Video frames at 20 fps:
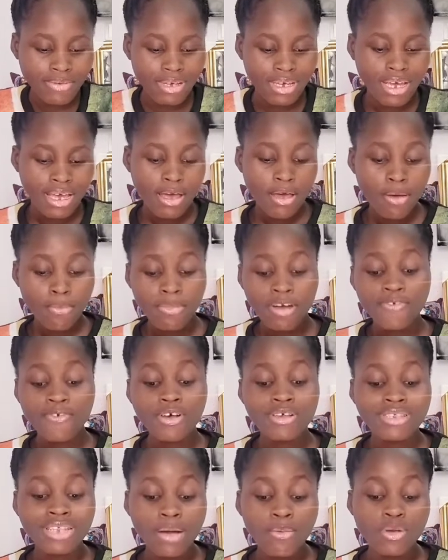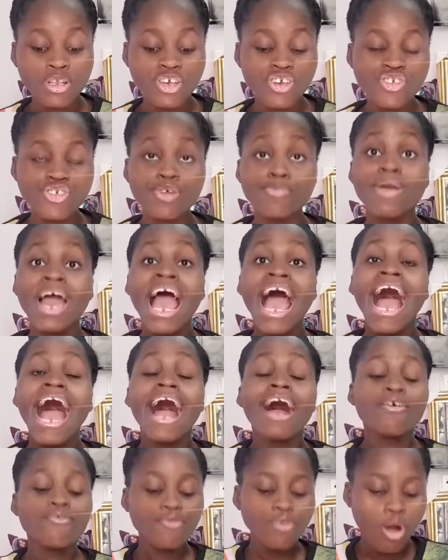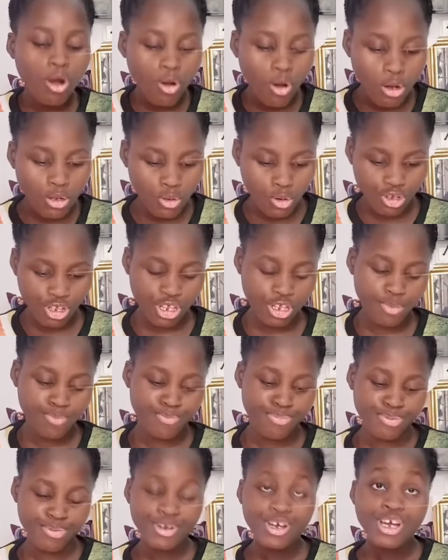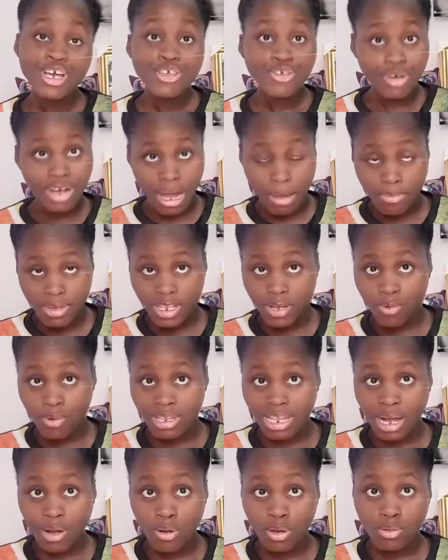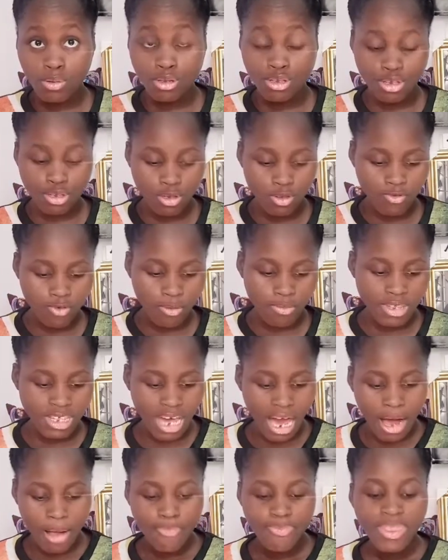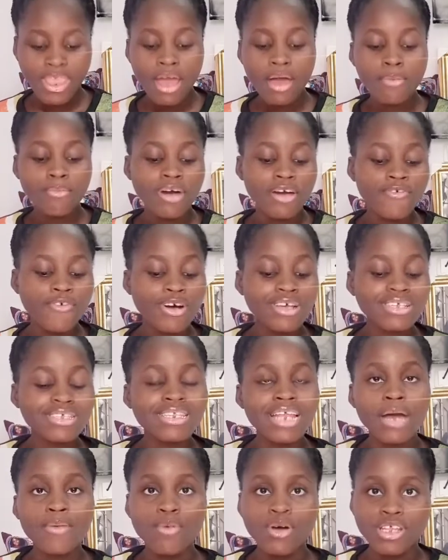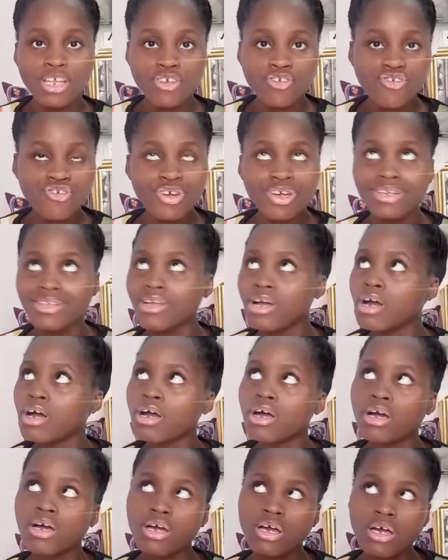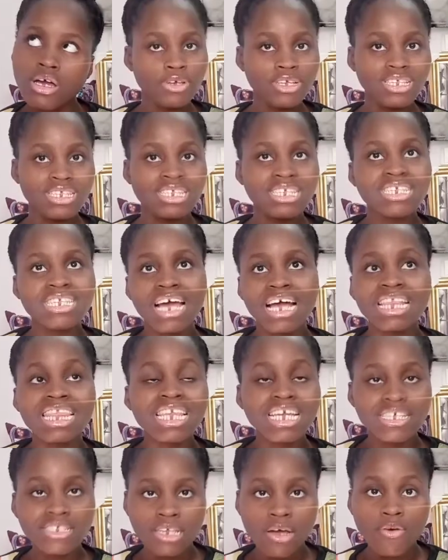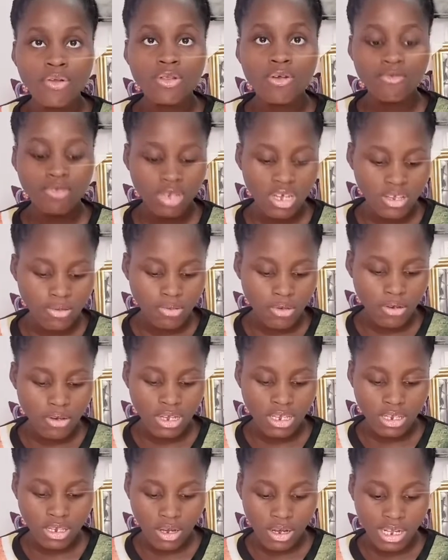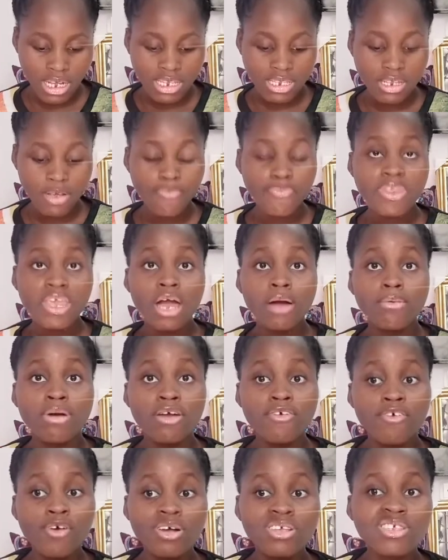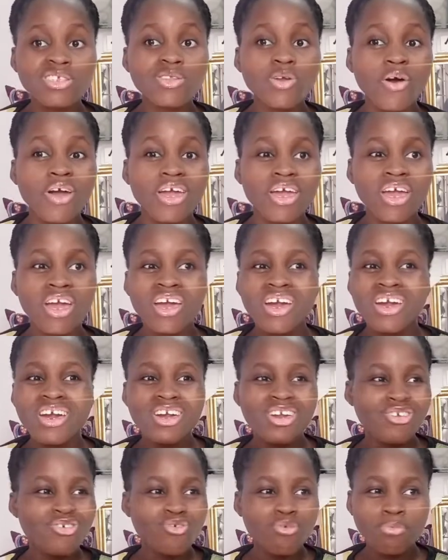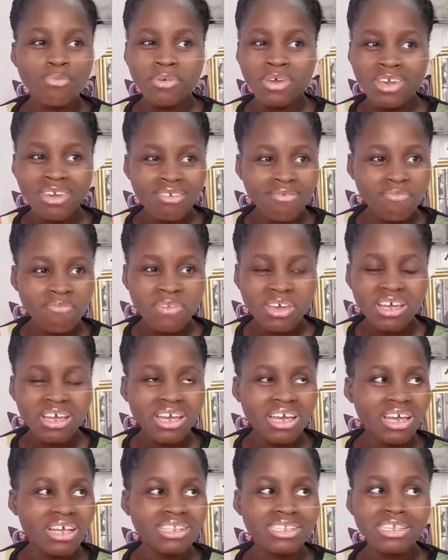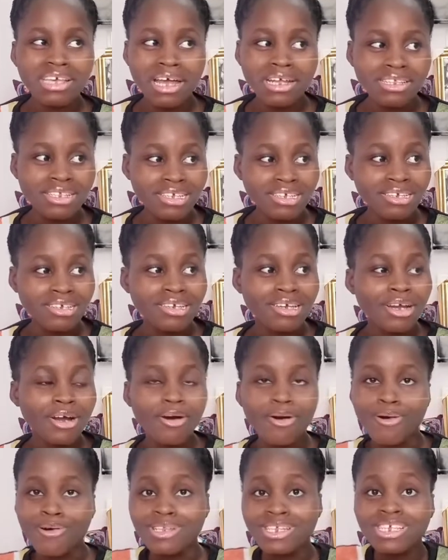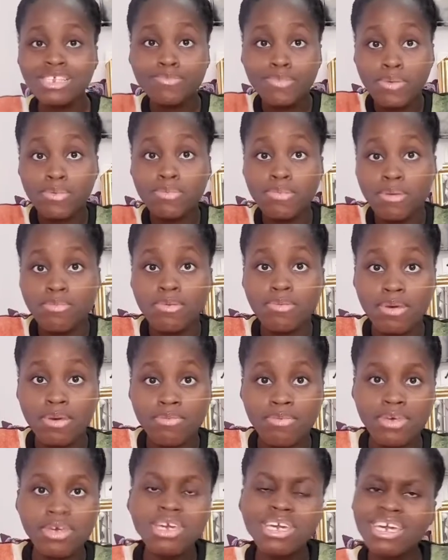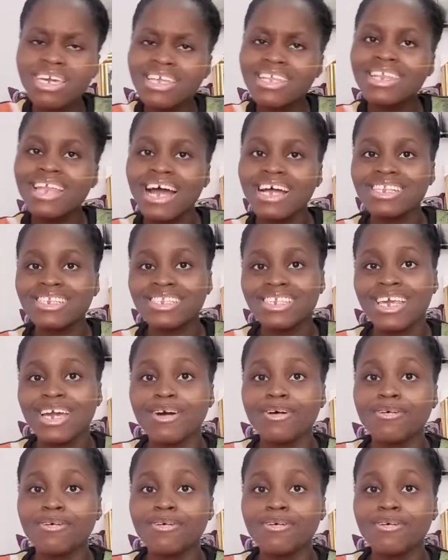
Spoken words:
me. My first time on a ship. I have not gone on ship. You can be the one that God wants to use for me, sha. My first time on a train. These are things I would love to experience, honestly. My first toy, it should be a teddy or this baby that